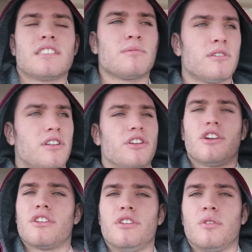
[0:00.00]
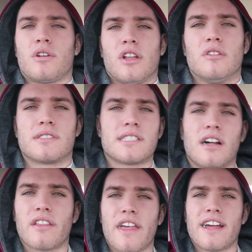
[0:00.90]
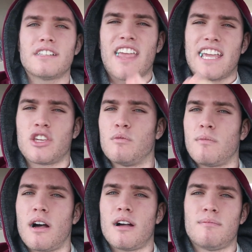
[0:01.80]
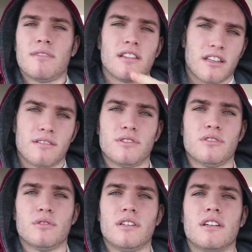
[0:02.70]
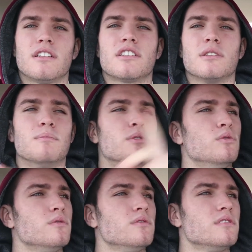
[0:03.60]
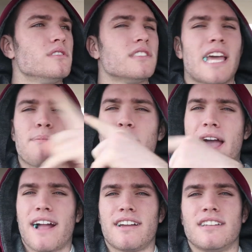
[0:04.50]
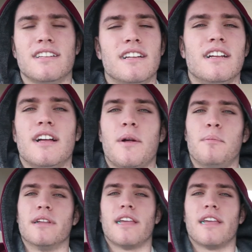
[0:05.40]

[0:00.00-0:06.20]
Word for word: some good new clothes and all that. Thank you, Mom. Love you to the moon and back. But